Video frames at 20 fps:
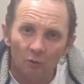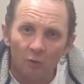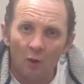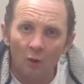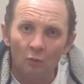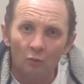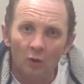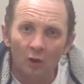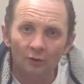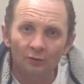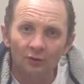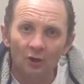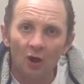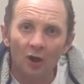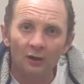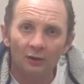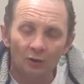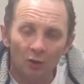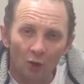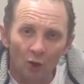
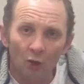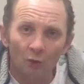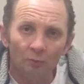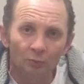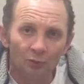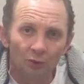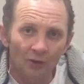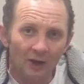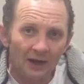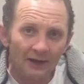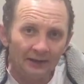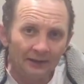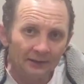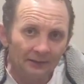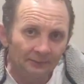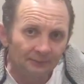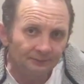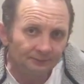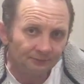119 upgrade.